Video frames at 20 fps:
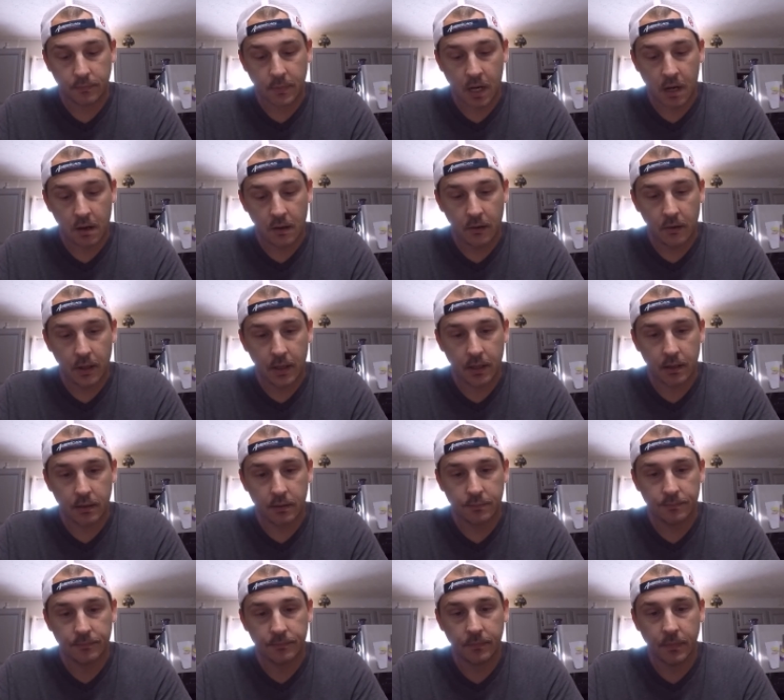I'll,
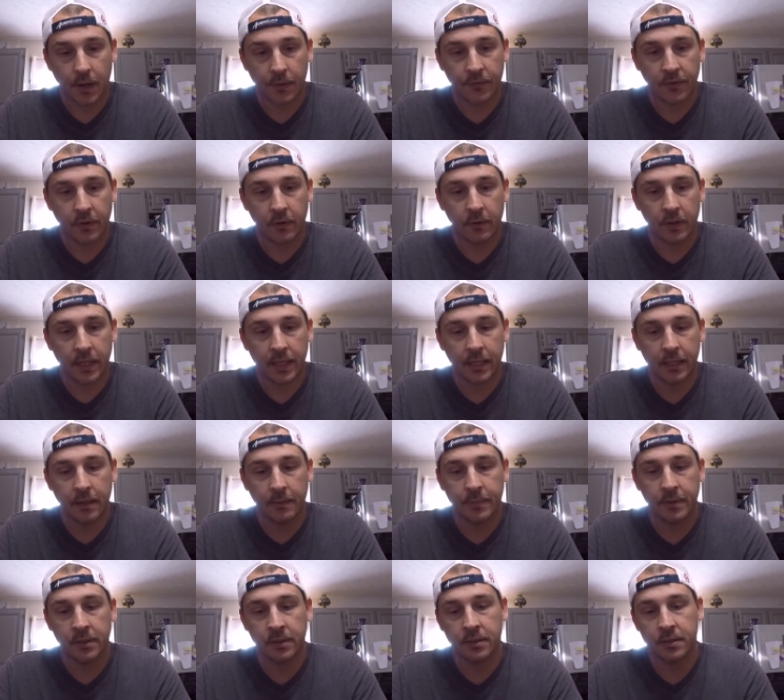uh, I'll throw a link
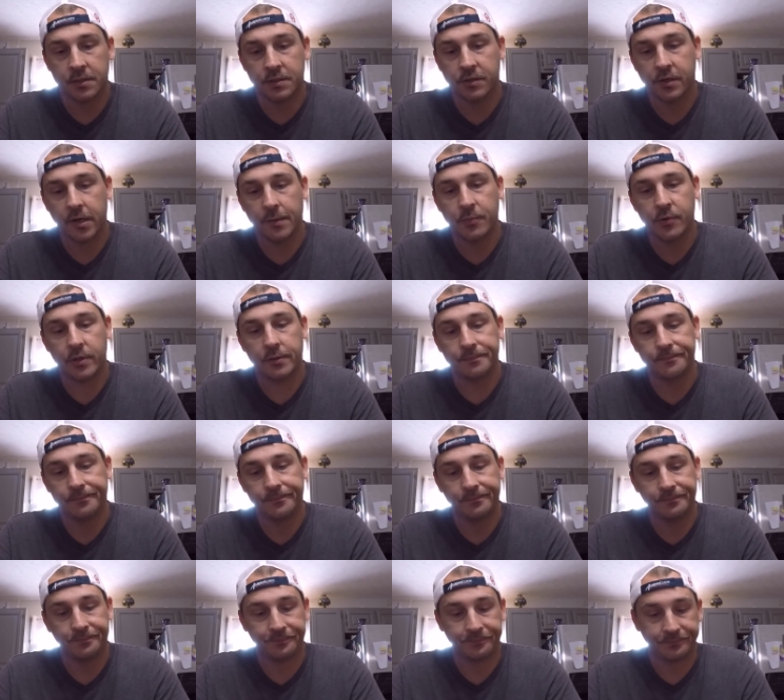up in the description,
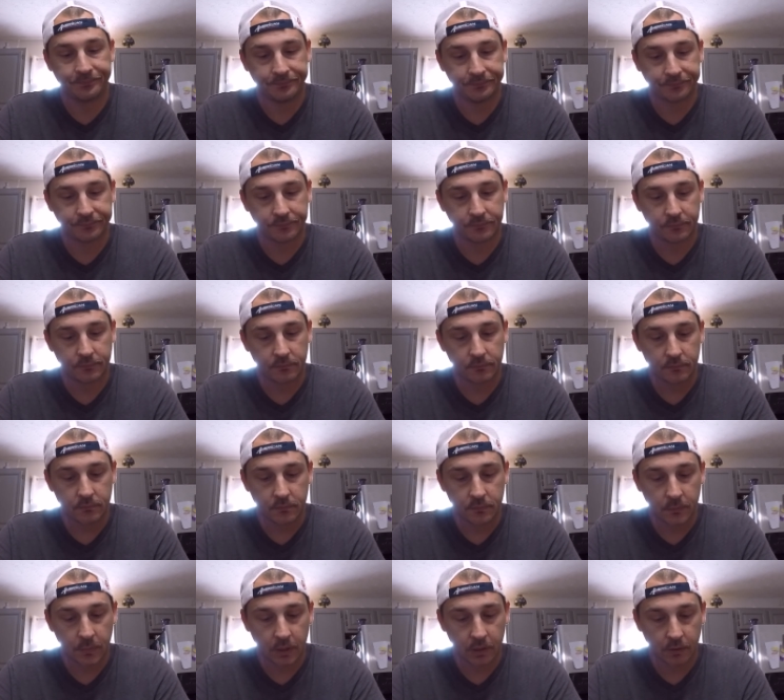
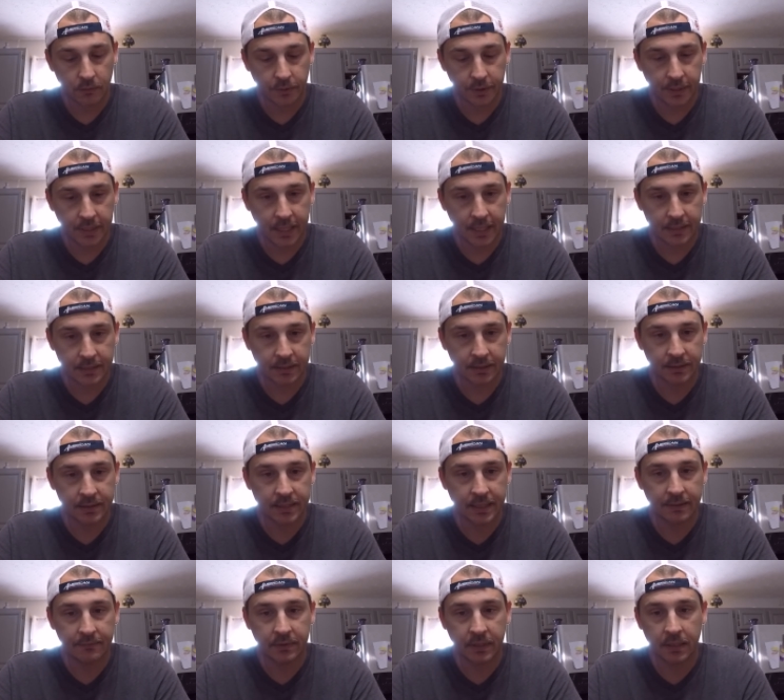or you guys can
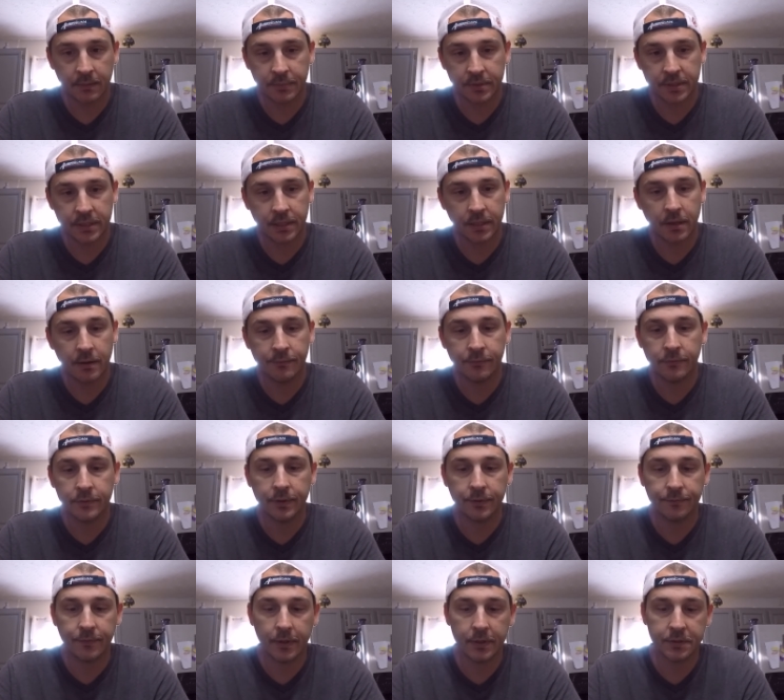save ten percent off on
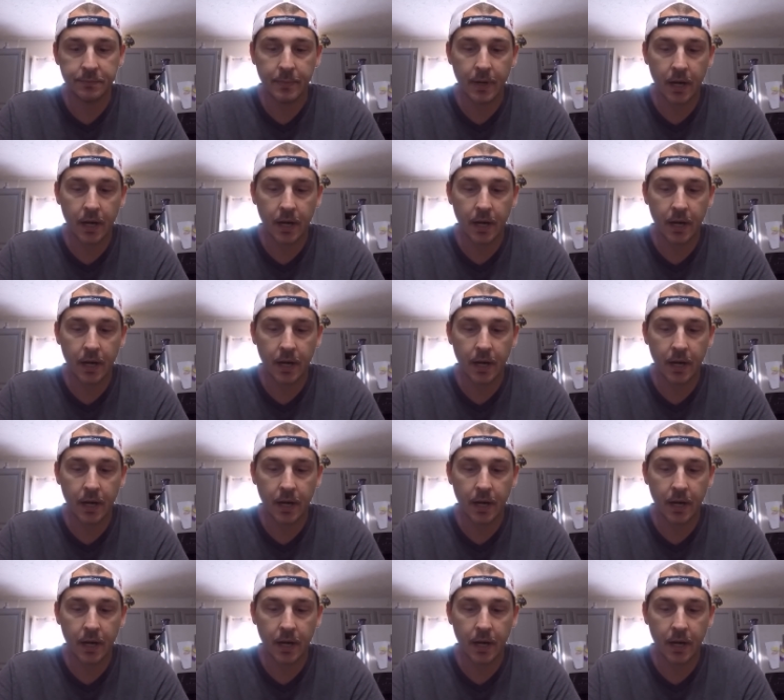your first